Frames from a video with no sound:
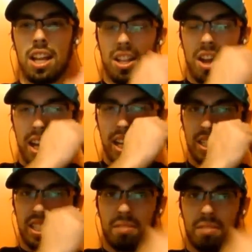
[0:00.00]

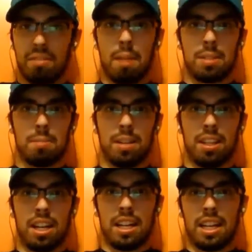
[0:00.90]
Lions and Reimers my
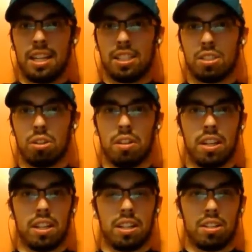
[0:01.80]
line, and they stole it
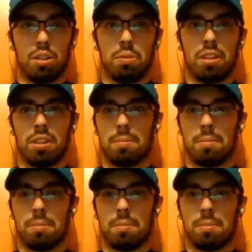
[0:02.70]
2 of them